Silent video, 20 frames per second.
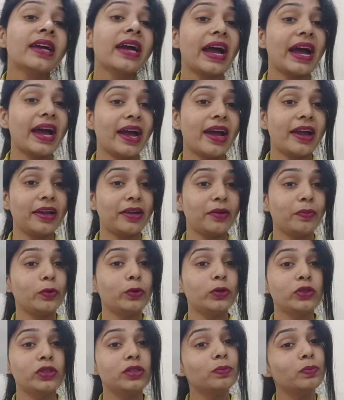and
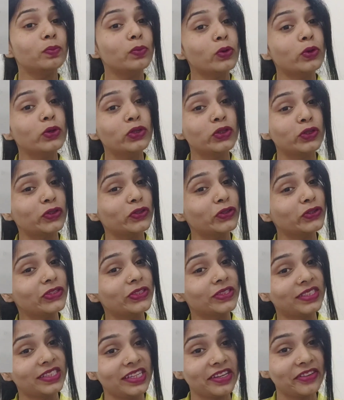most
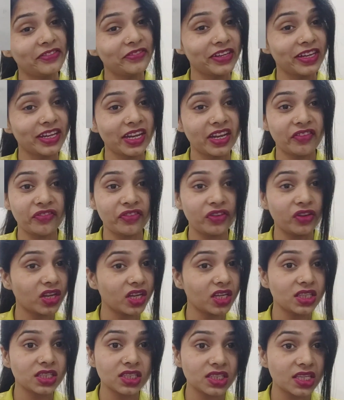severe, if you
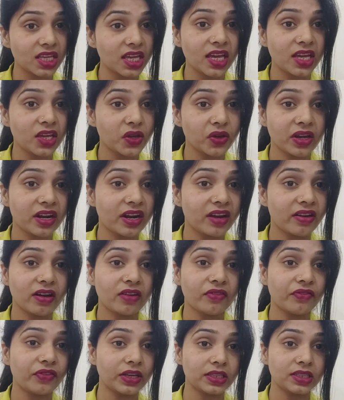can say, you are
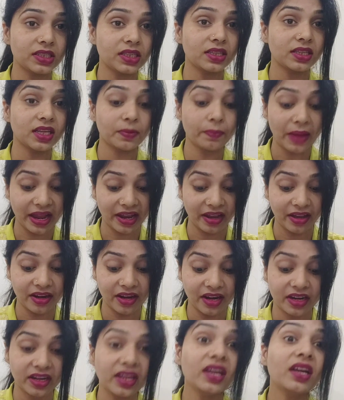facing the
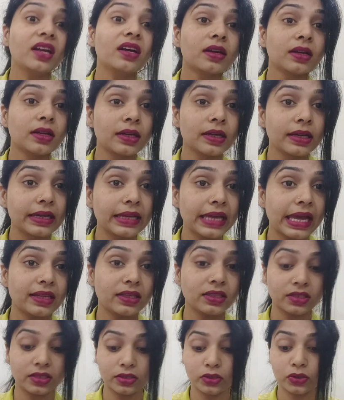pancreatic
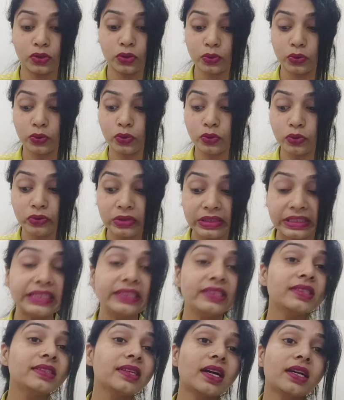cancer. So
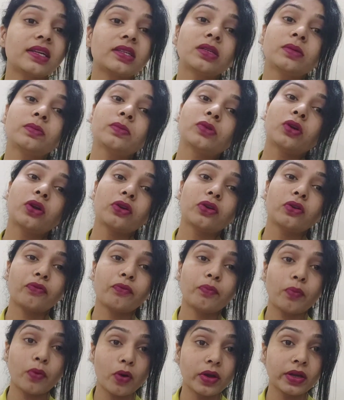these are some sort of
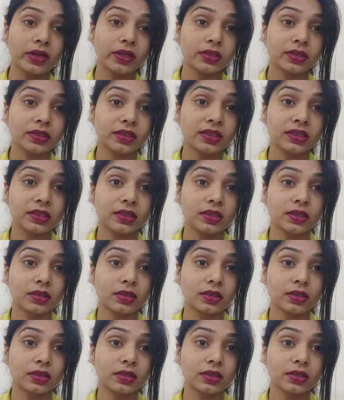points